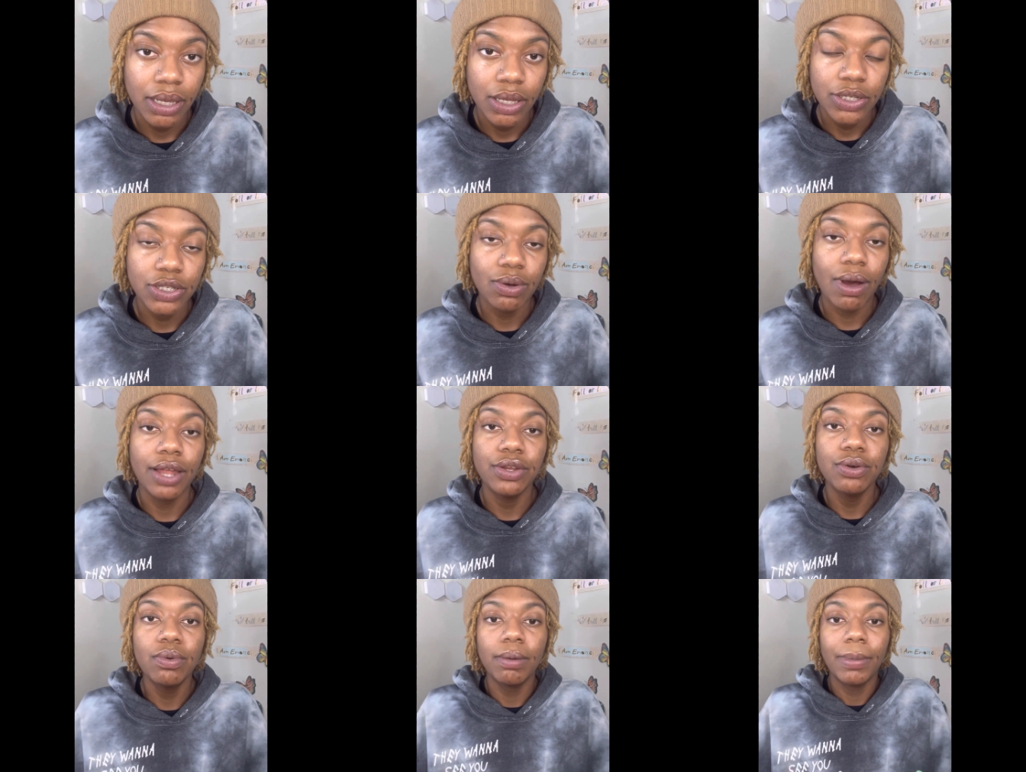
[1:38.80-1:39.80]
So I
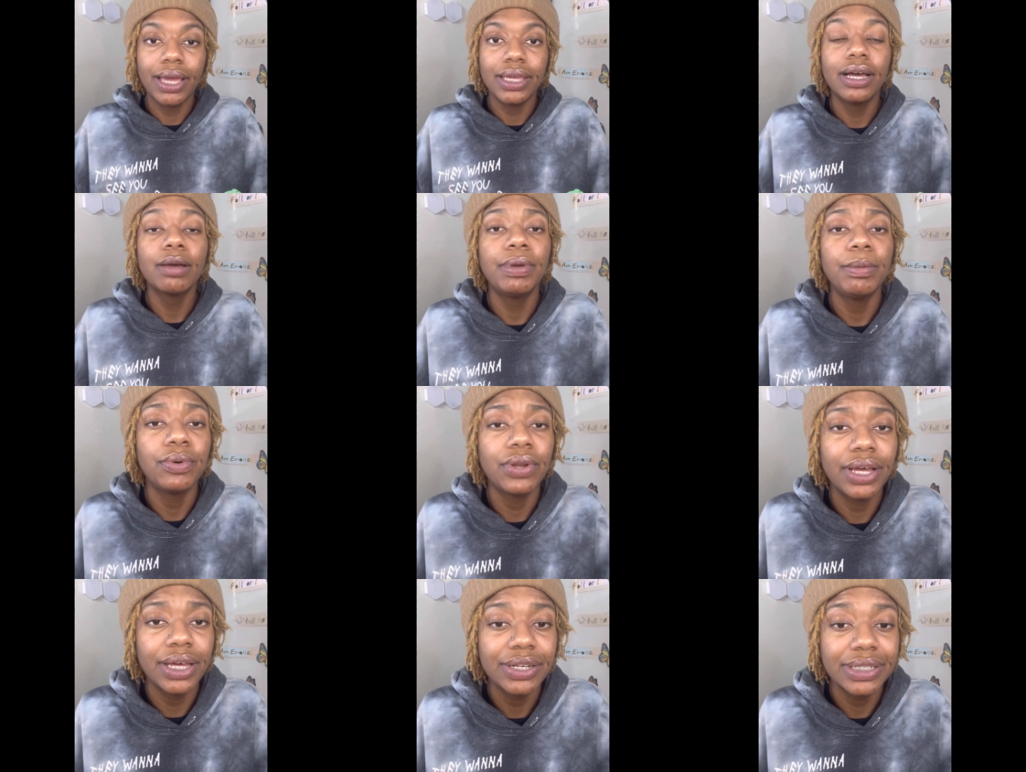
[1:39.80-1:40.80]
do want my young people to
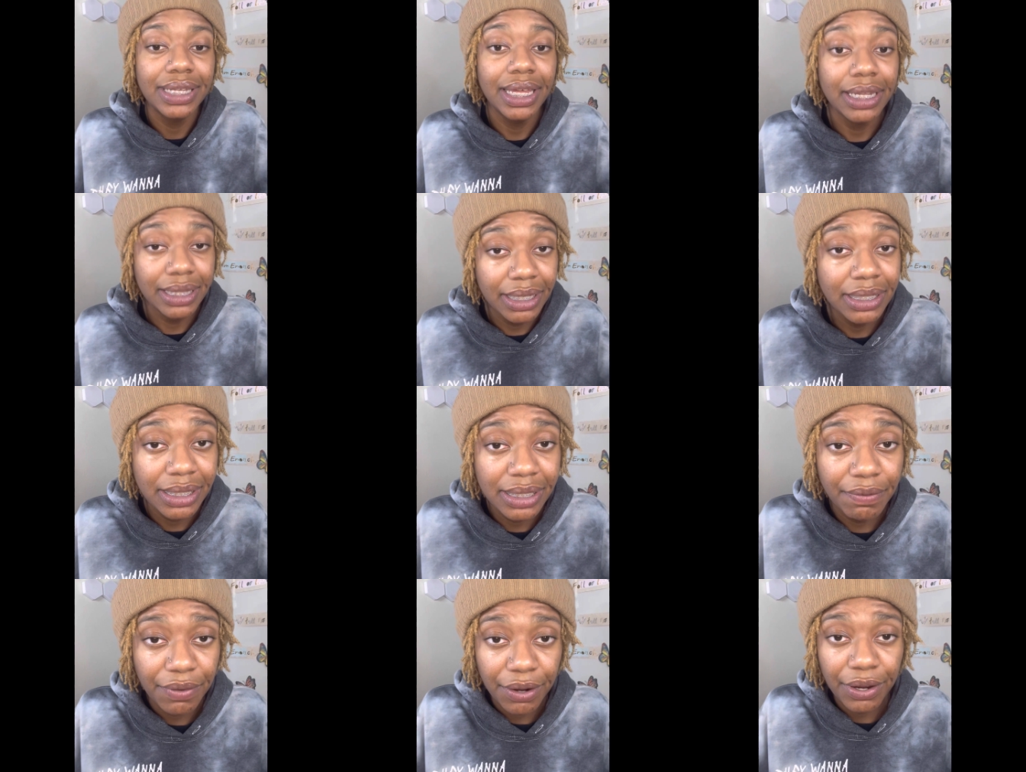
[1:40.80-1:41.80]
understand that this is a
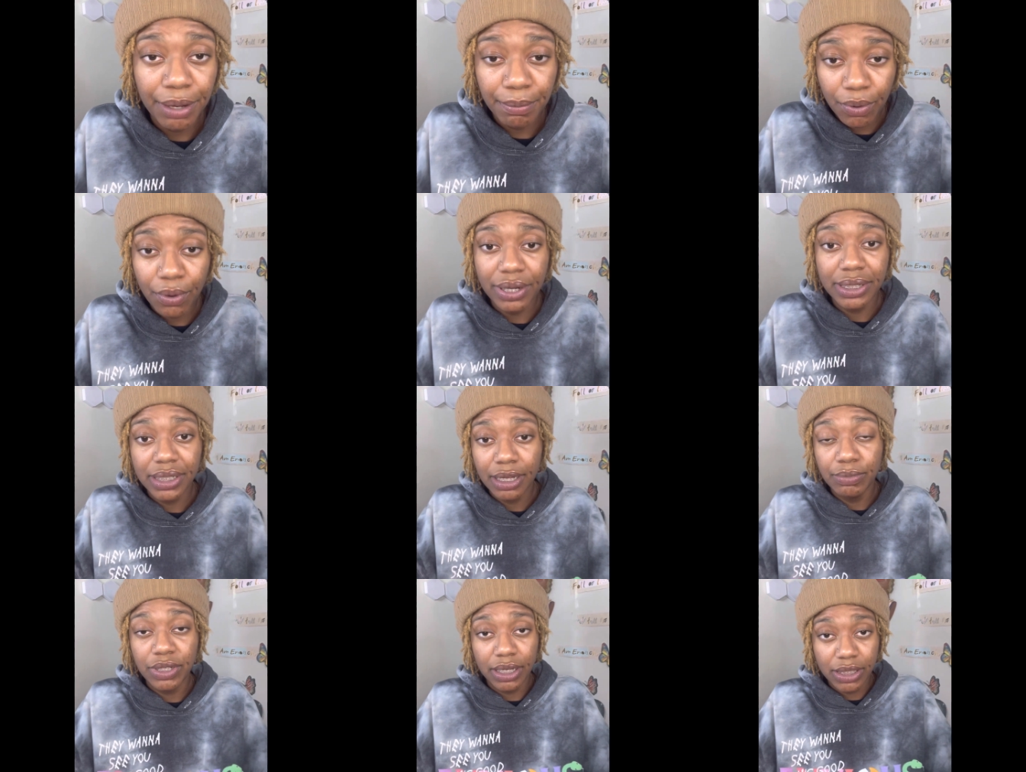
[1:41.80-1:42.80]
very important
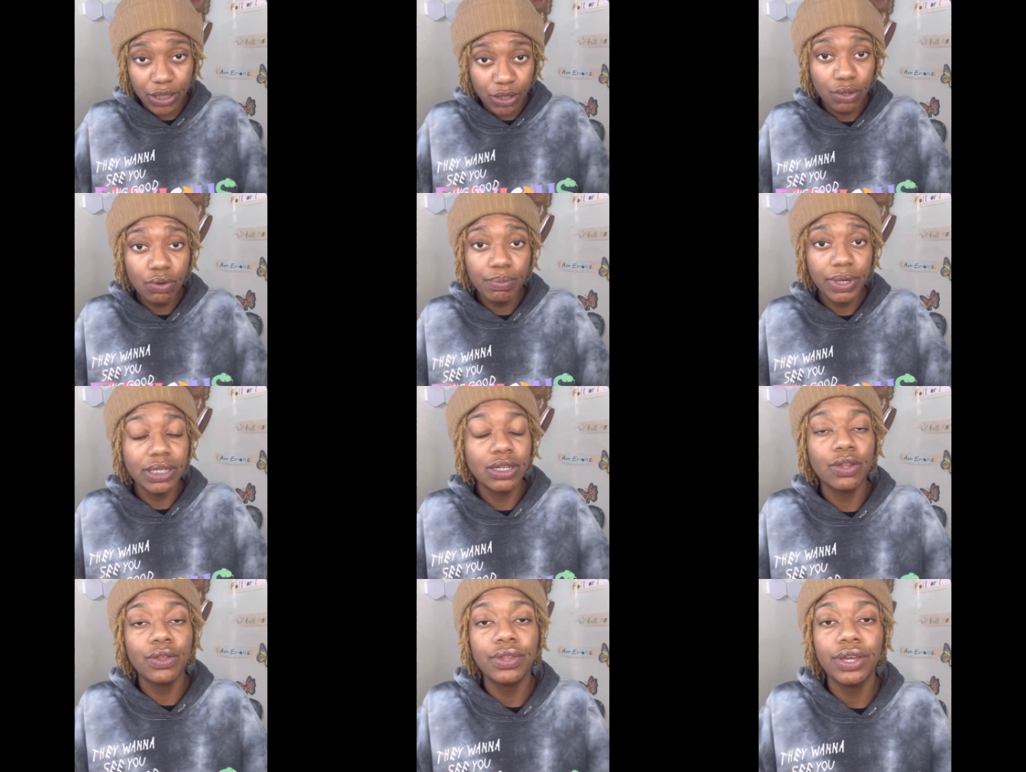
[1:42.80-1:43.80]
subject to you because
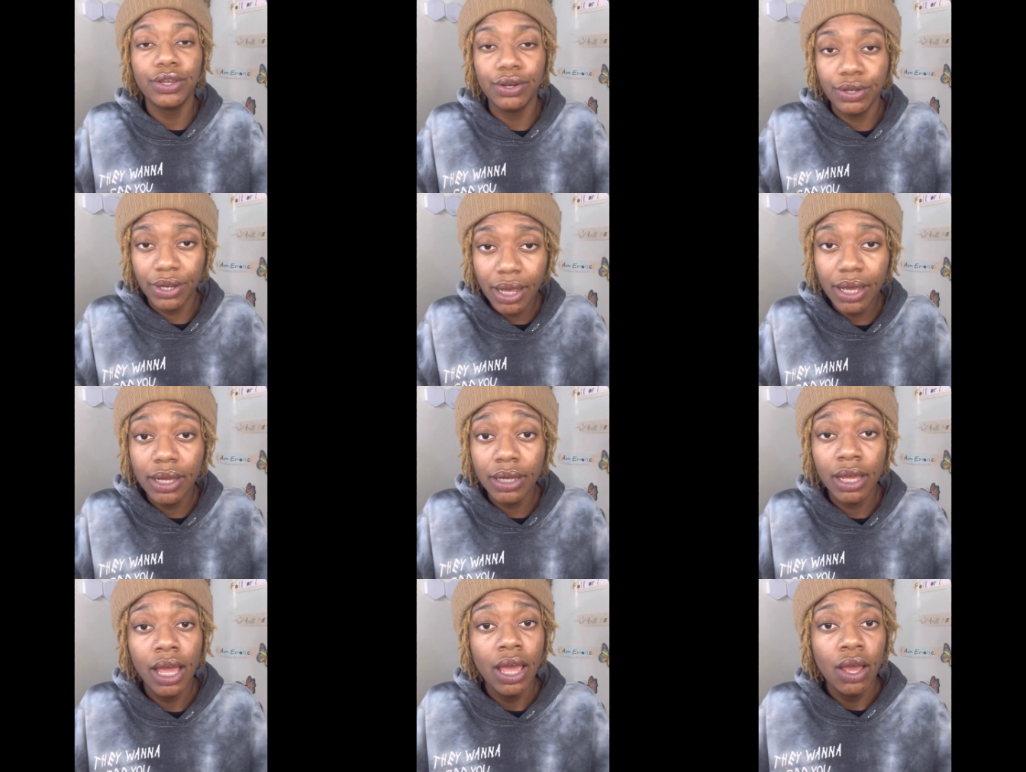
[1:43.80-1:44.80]
although they you're
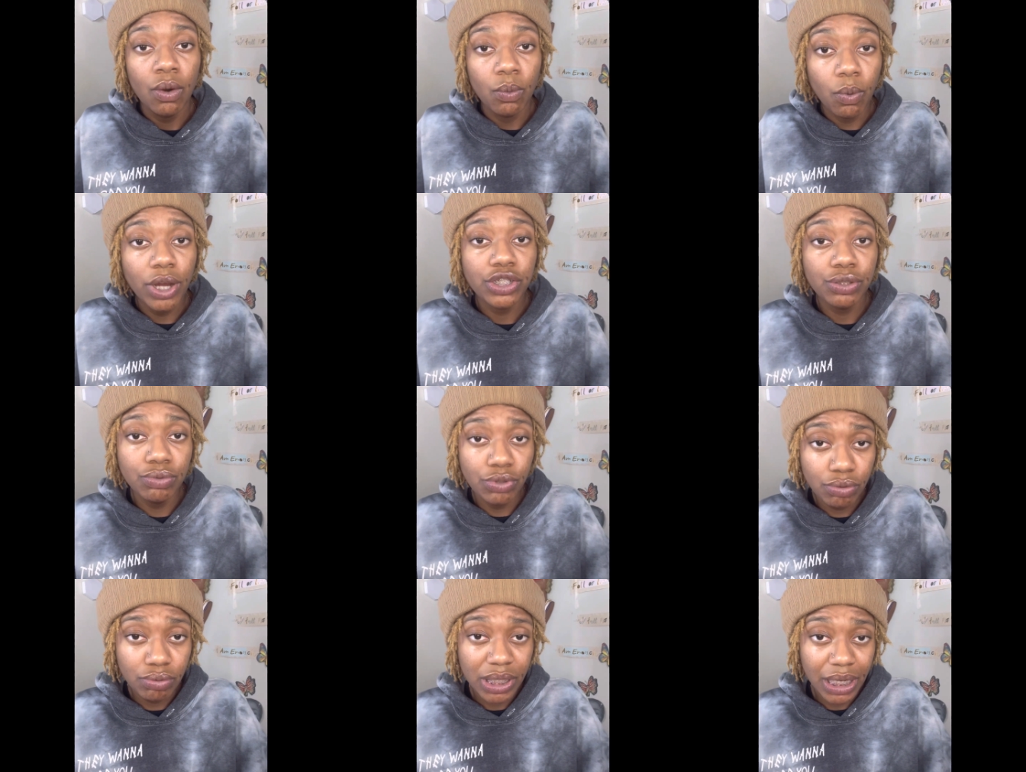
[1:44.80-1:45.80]
young, what you
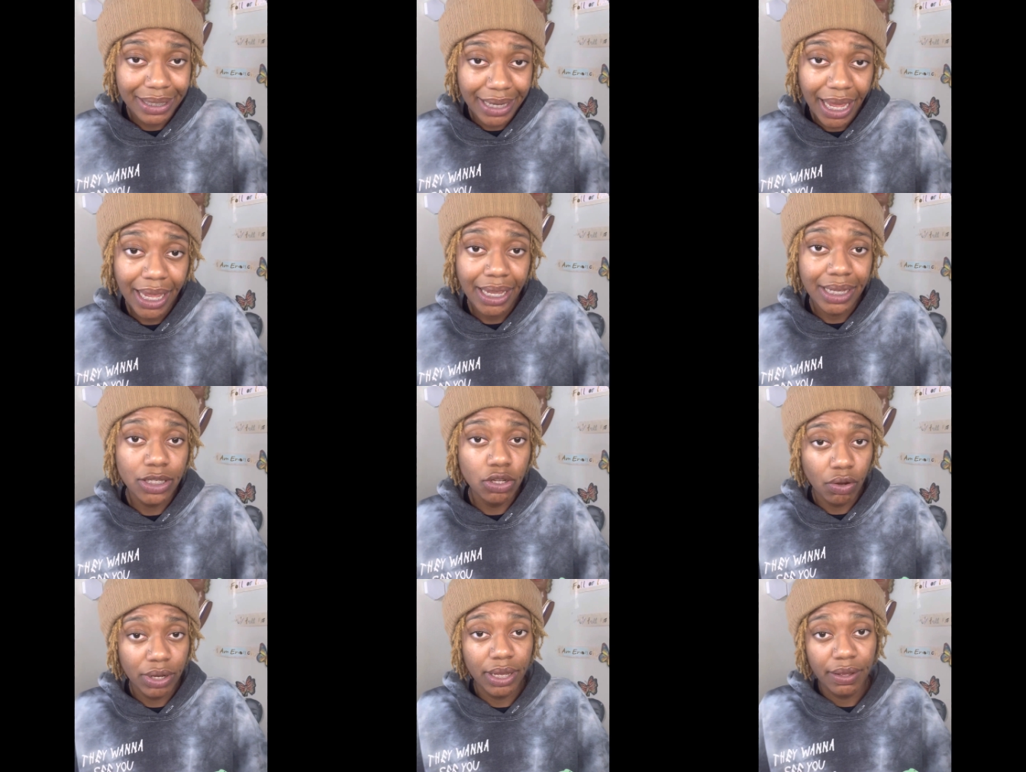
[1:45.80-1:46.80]
do today is
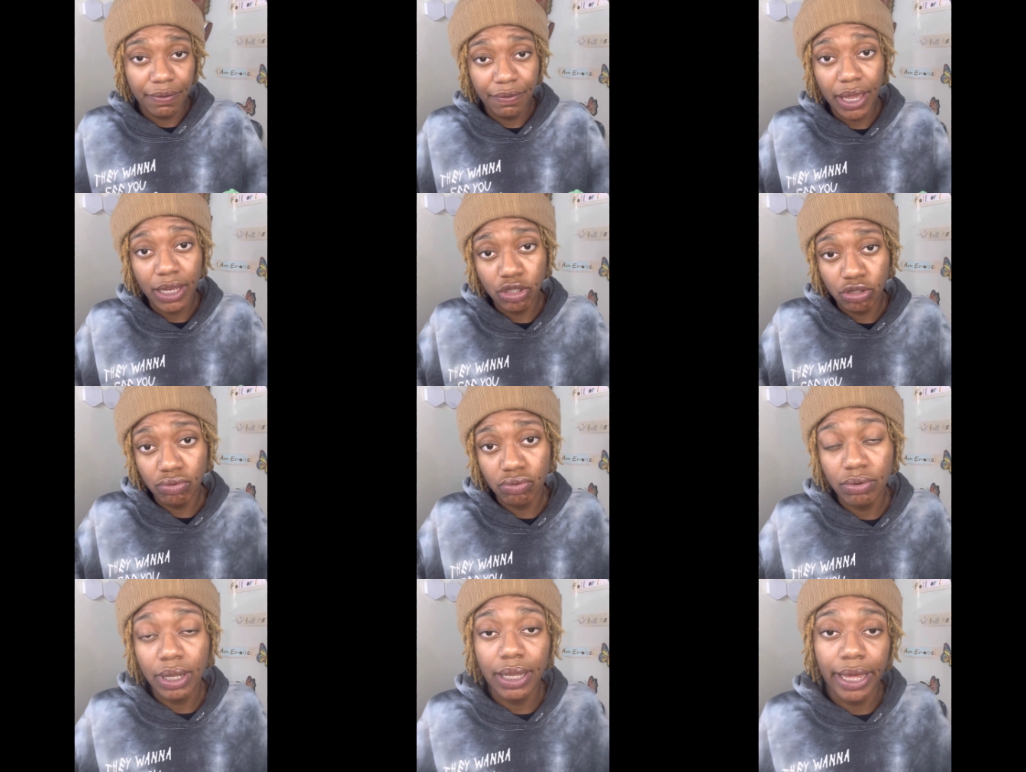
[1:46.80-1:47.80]
going to affect
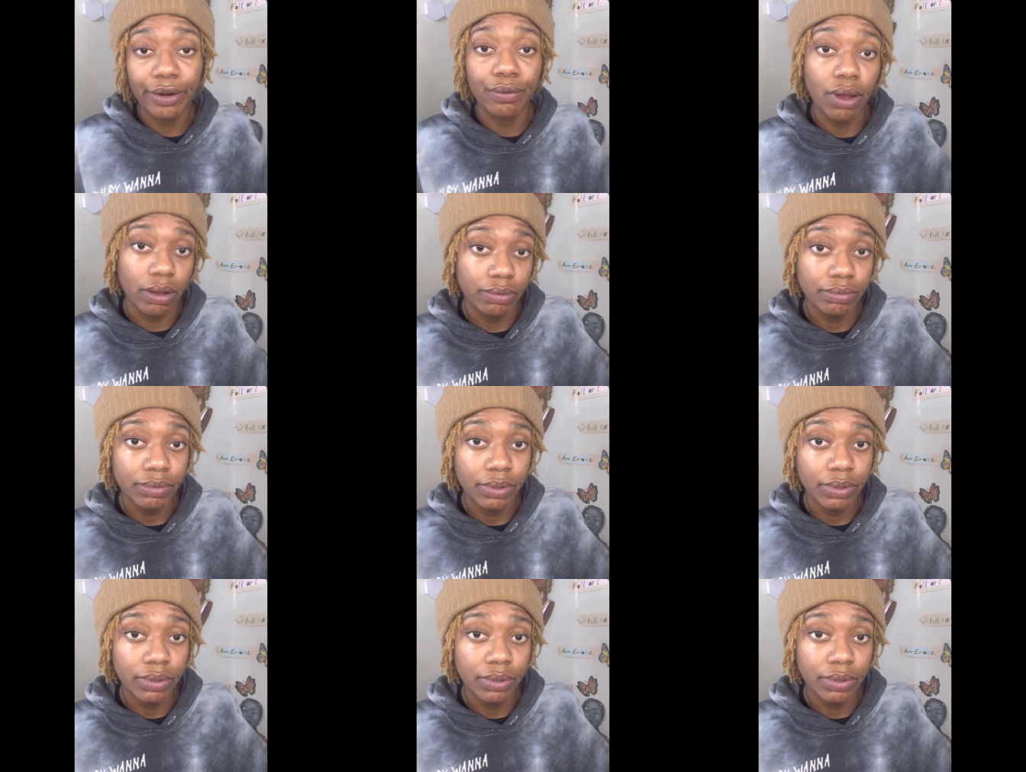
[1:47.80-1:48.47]
you later on.